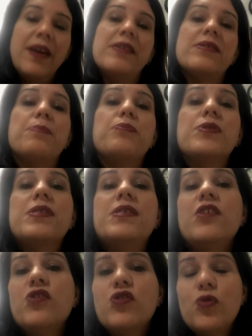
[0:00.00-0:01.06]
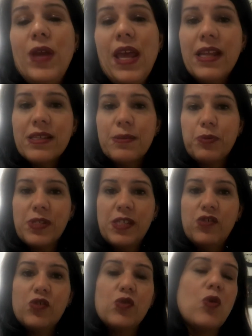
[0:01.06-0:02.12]
It's a procedure to eat,
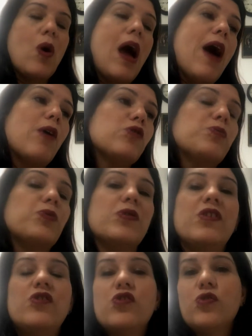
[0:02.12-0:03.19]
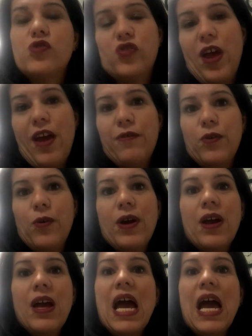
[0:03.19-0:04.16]
procedure to go out, procedure to travel.